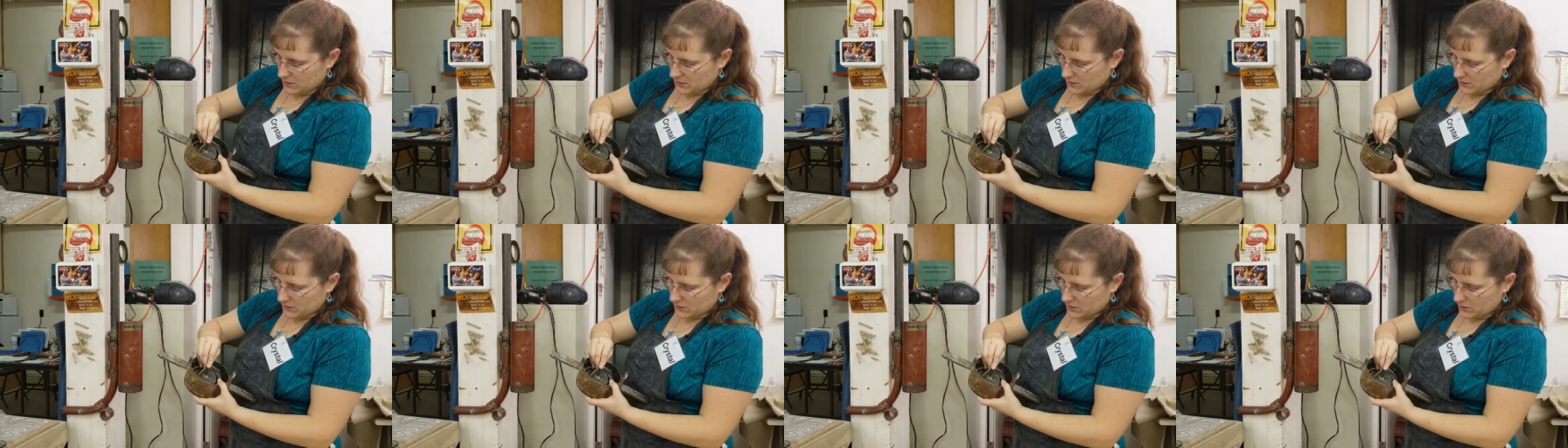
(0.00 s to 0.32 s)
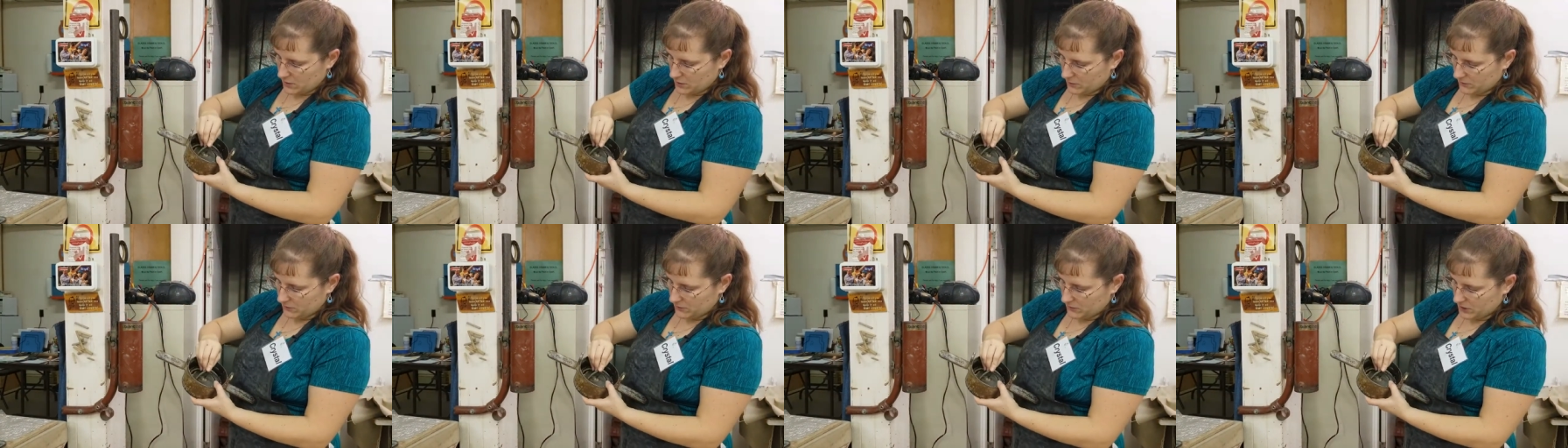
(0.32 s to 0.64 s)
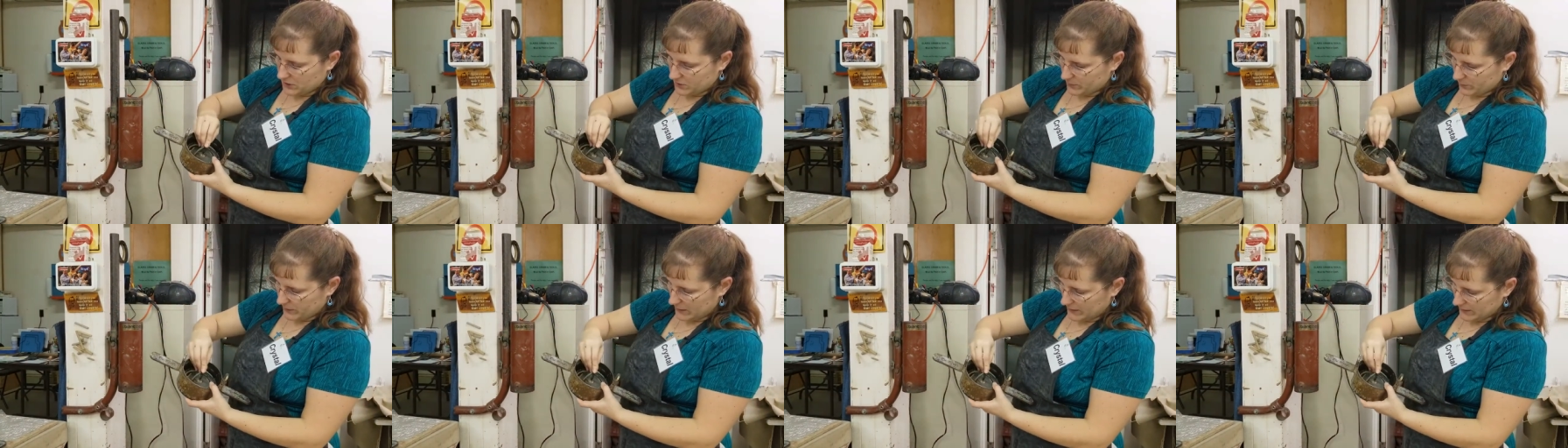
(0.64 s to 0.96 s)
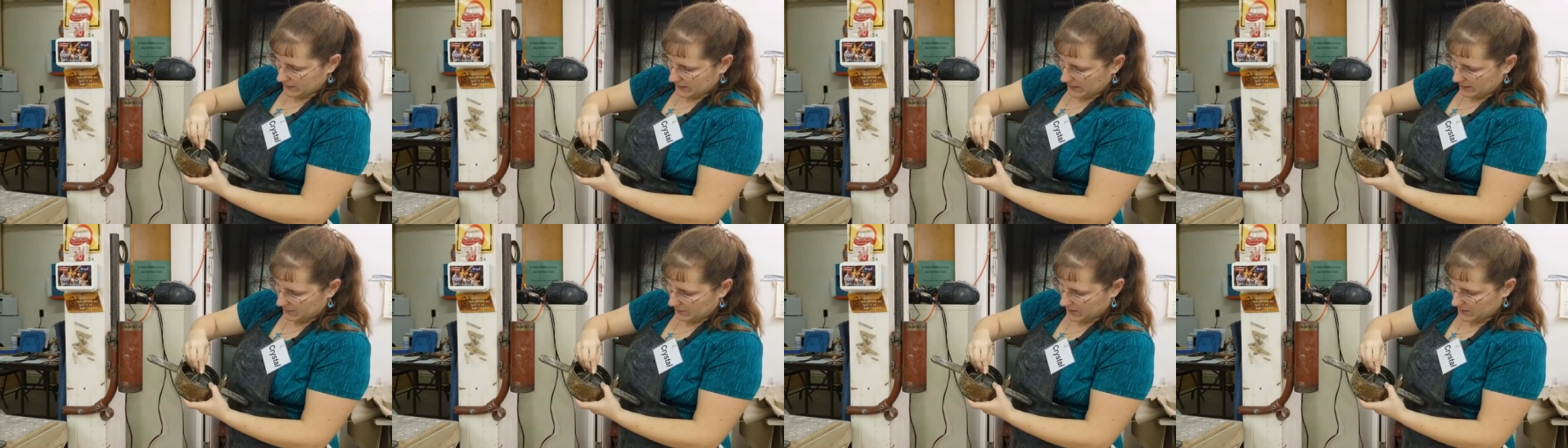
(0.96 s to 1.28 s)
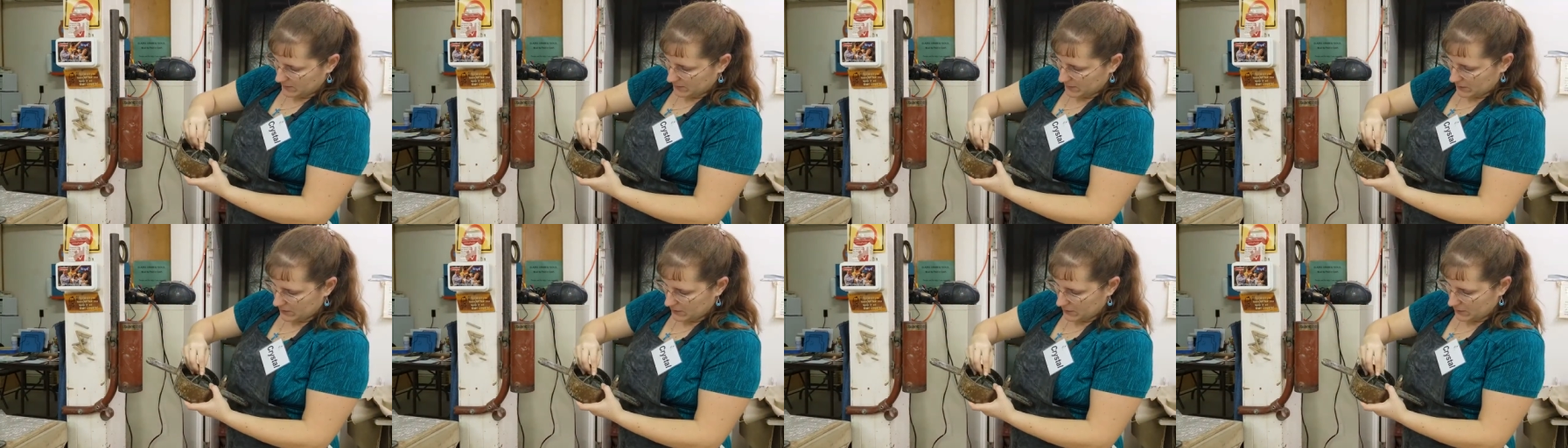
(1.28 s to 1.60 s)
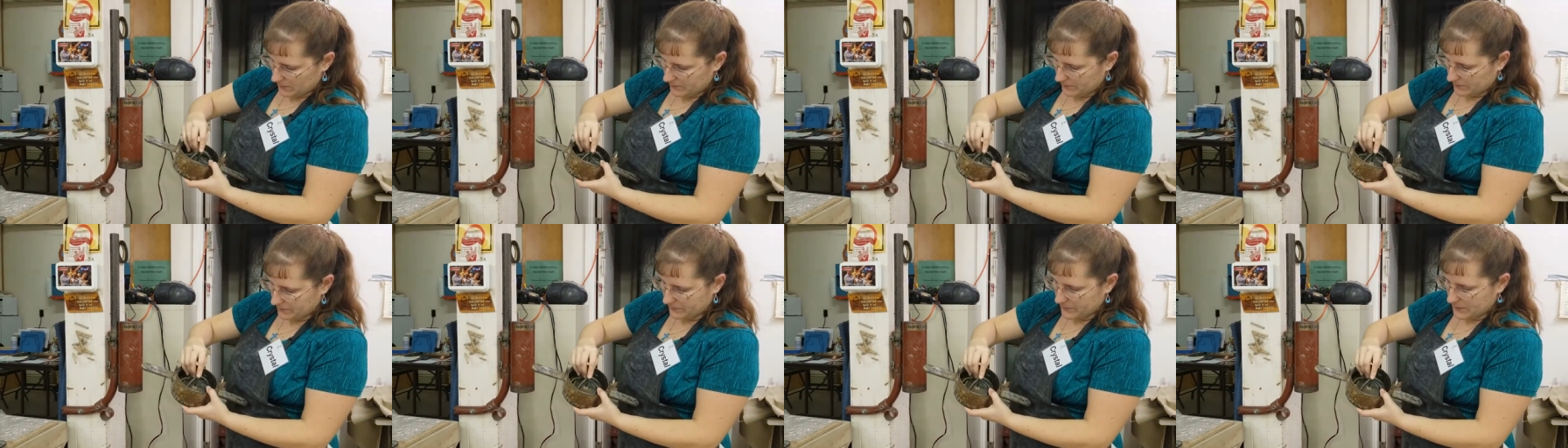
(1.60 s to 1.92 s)
So you just plunk him in the
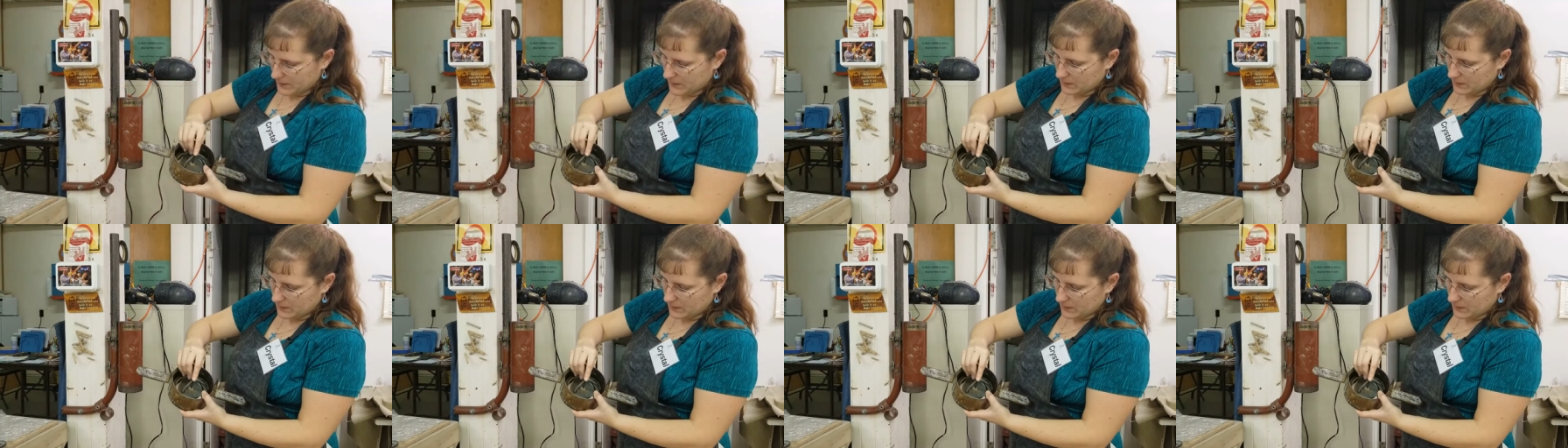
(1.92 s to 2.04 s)
middle.